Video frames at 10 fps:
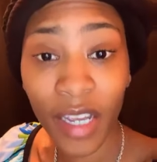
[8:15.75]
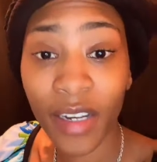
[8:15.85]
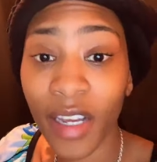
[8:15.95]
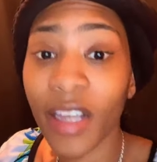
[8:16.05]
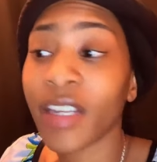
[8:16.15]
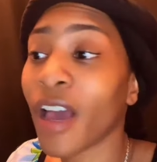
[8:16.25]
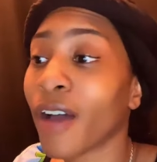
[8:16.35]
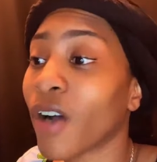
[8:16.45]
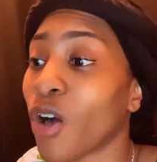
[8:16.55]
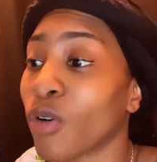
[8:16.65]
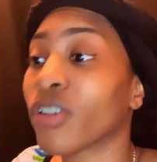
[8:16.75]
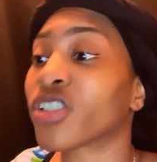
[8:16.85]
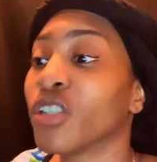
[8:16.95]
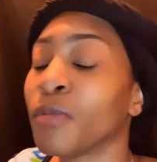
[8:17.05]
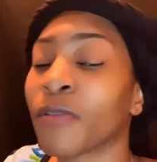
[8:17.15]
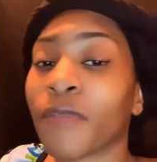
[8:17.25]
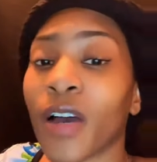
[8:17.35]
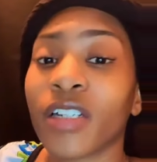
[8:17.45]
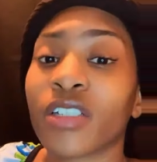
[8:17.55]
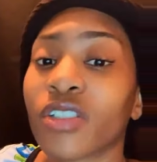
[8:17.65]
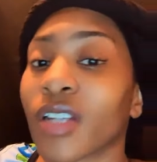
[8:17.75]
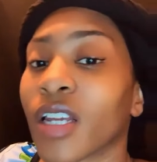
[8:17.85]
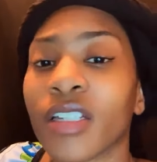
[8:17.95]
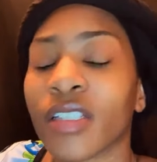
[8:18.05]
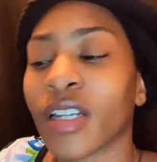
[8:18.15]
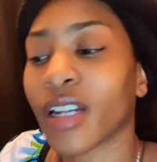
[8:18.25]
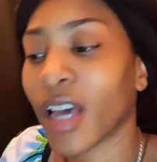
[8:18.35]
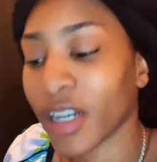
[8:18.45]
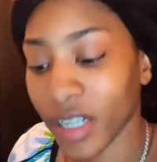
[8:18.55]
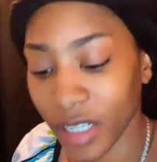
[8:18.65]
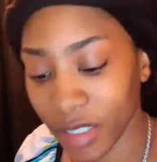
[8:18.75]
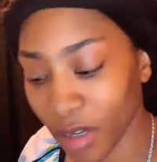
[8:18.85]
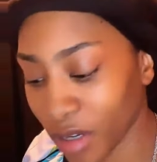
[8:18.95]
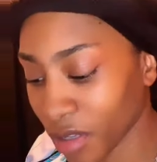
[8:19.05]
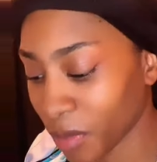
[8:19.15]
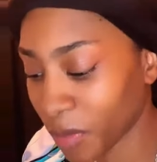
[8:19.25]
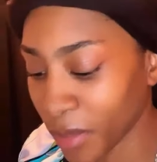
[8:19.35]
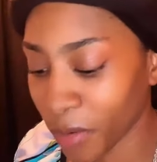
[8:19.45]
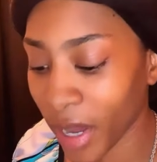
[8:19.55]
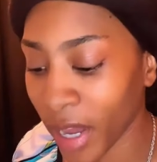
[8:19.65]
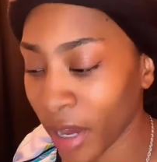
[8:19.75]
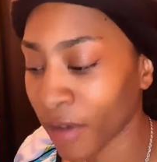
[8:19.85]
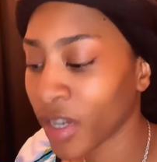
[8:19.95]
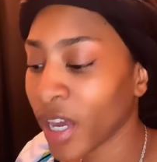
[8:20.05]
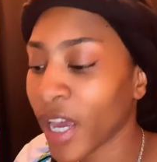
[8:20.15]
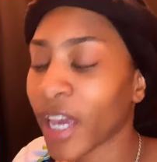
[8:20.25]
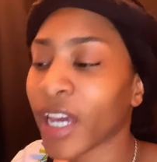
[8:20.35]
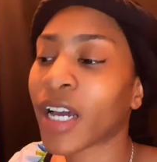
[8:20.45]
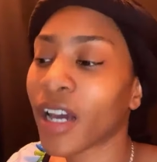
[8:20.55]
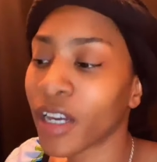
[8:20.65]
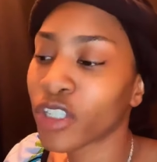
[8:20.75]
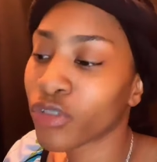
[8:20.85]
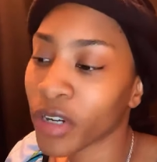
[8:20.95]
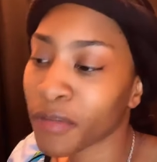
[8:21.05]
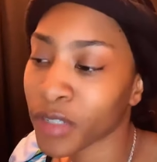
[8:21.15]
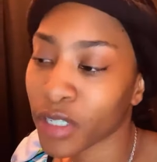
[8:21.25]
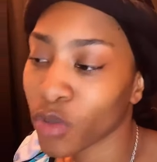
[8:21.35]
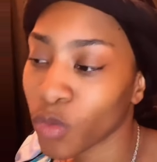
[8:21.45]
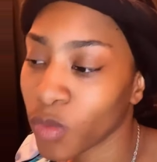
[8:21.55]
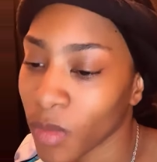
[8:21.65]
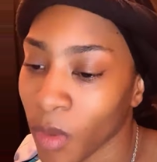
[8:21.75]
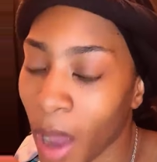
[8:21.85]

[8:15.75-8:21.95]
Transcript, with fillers: He does have ownership and financial lanes that a lot of these other people have. And contrary to